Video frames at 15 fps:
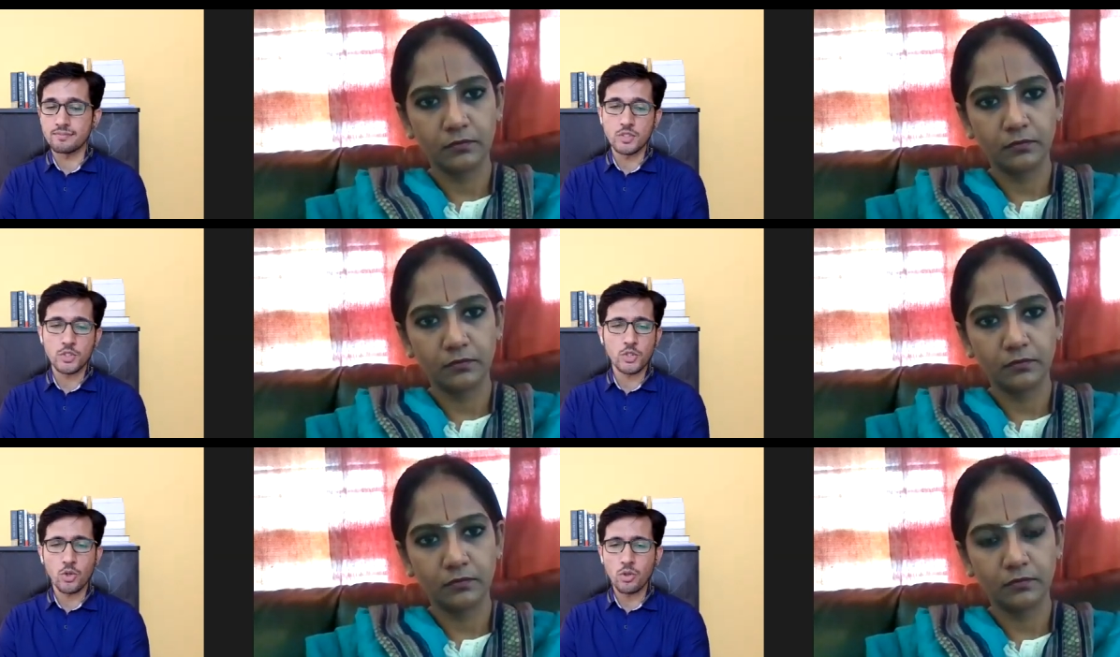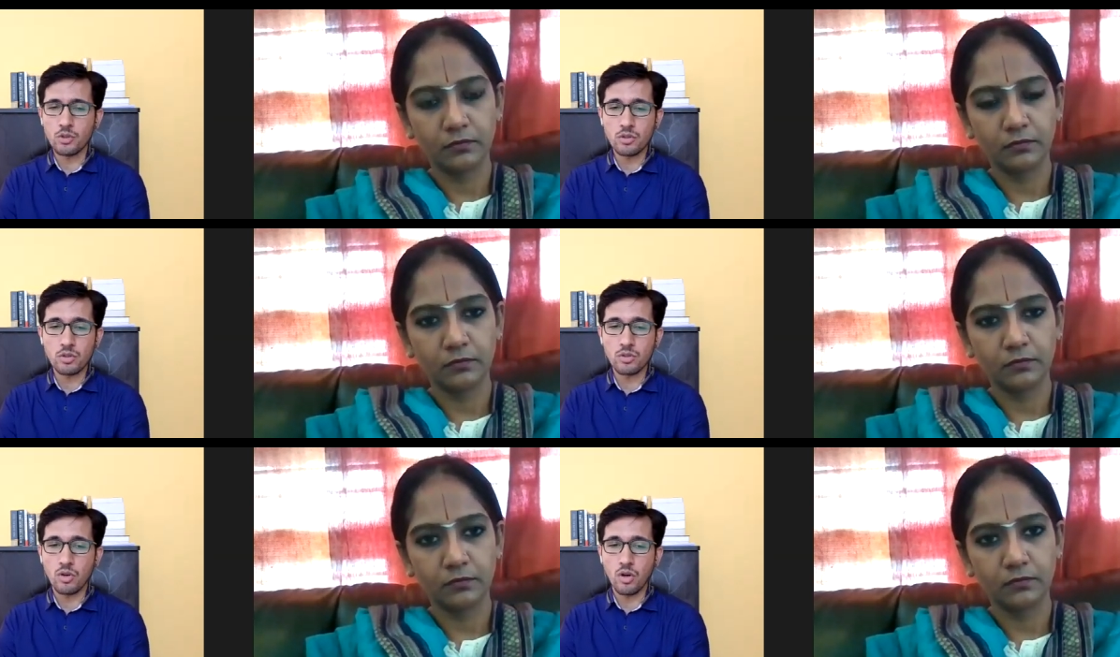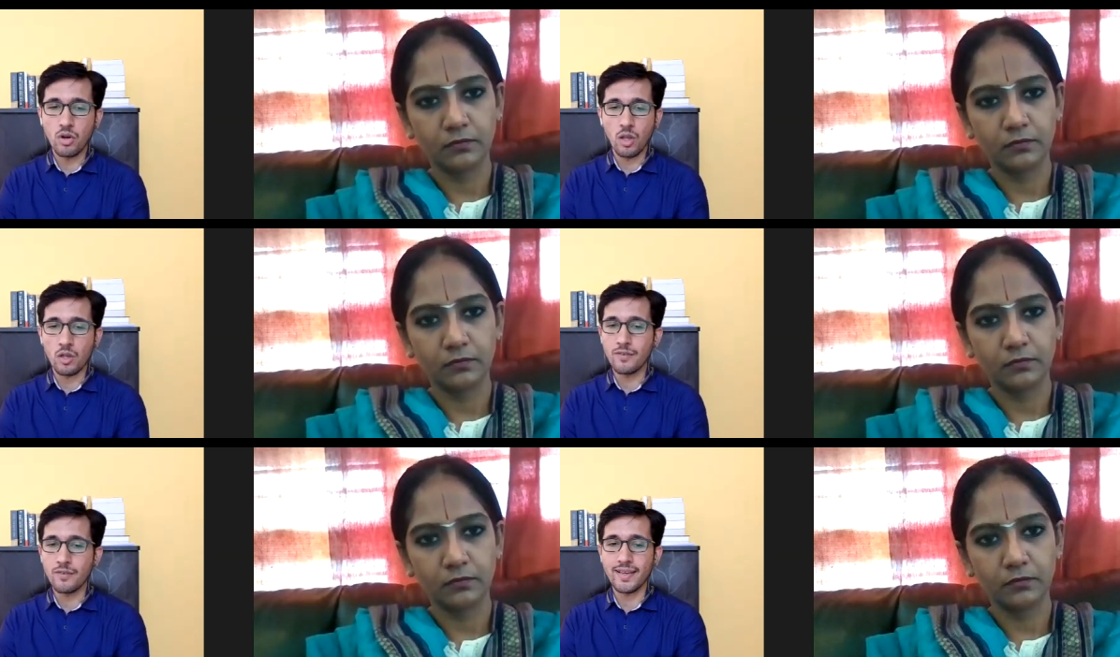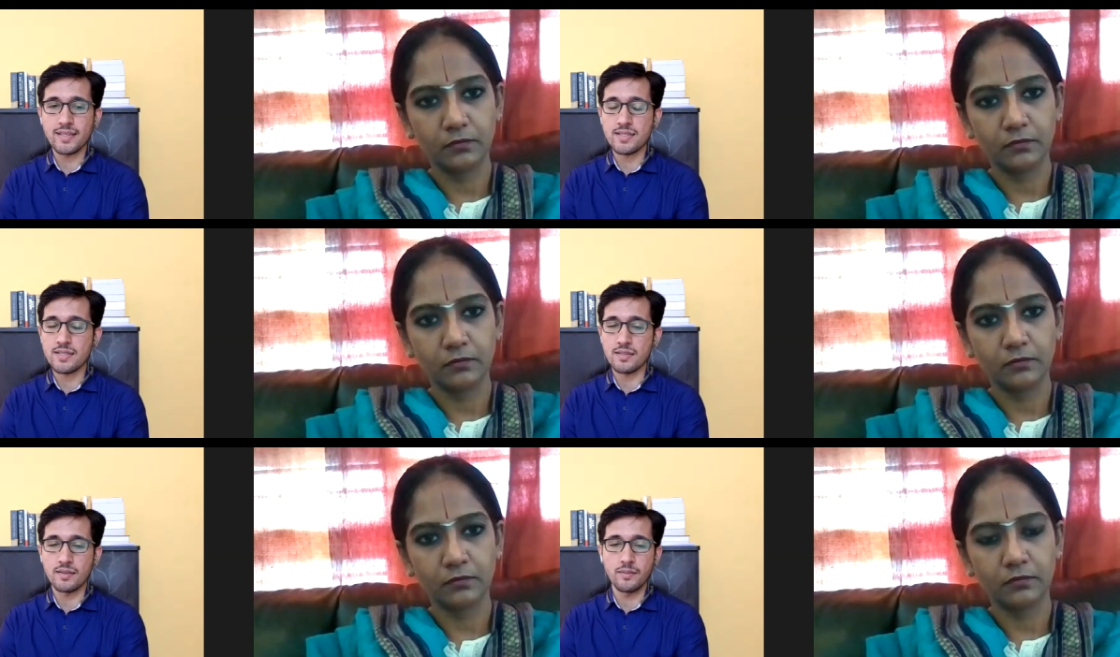Speaker 1: shown to
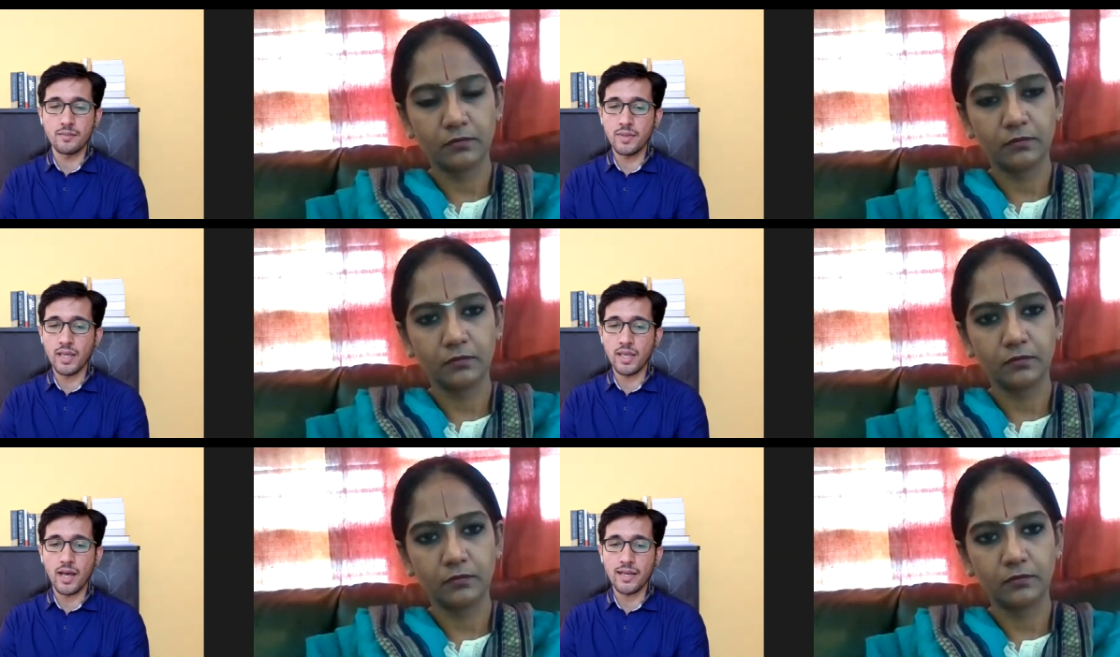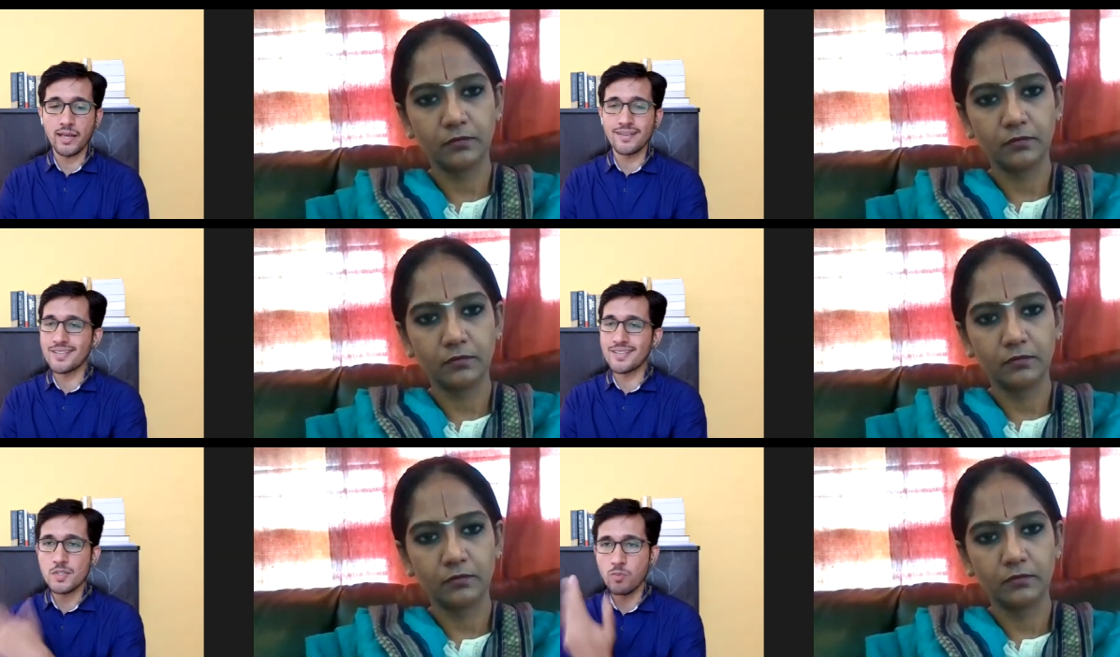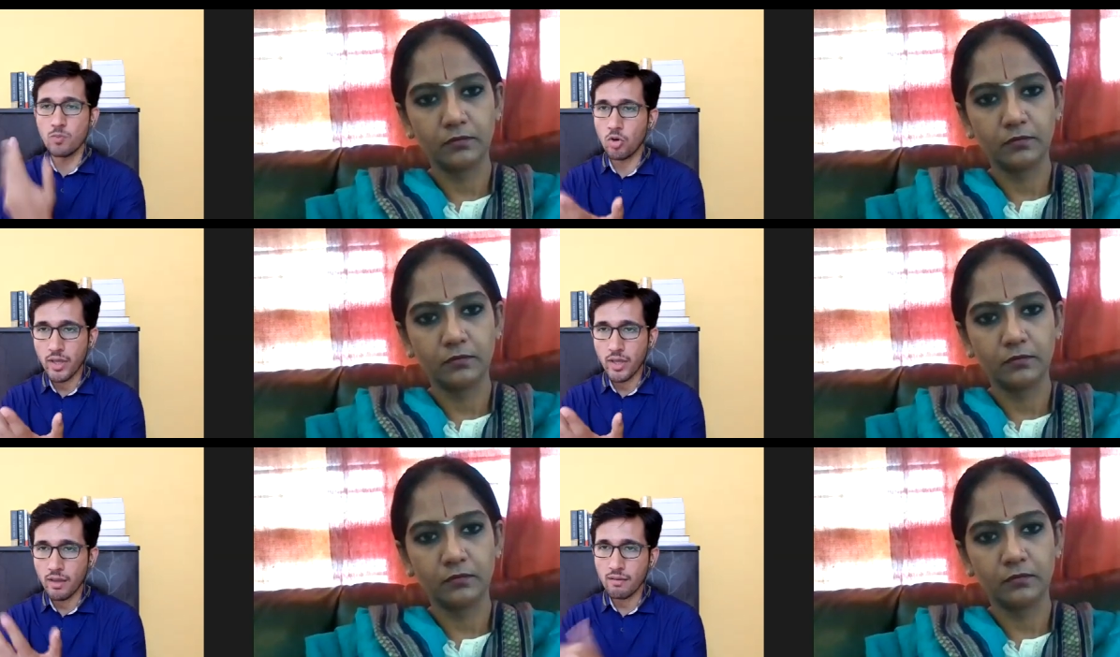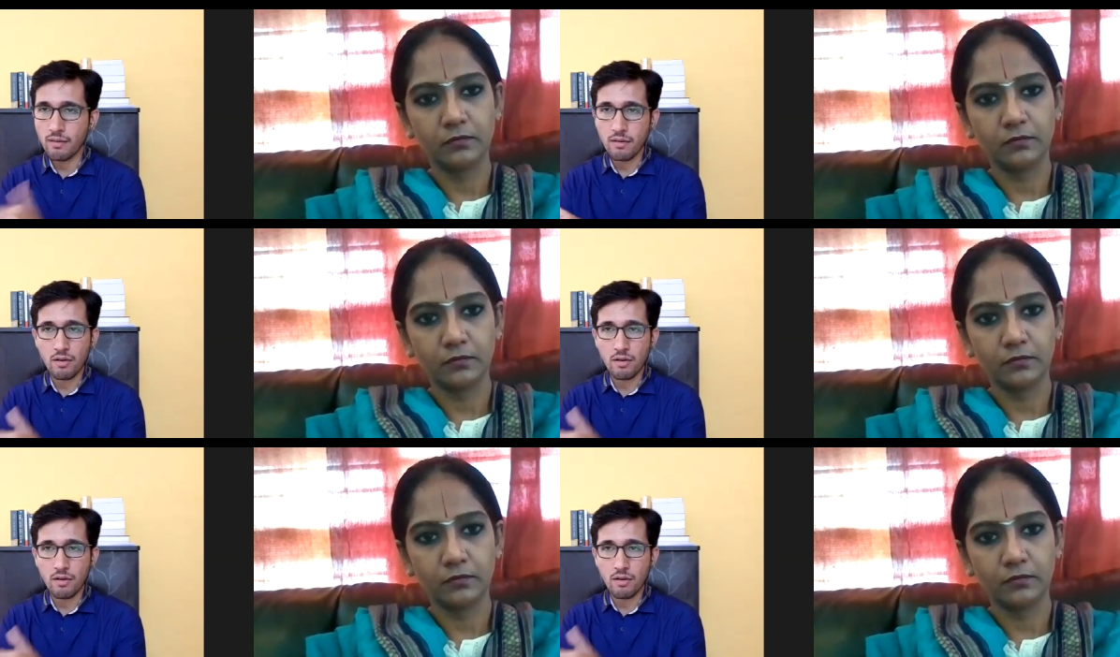always be either smoking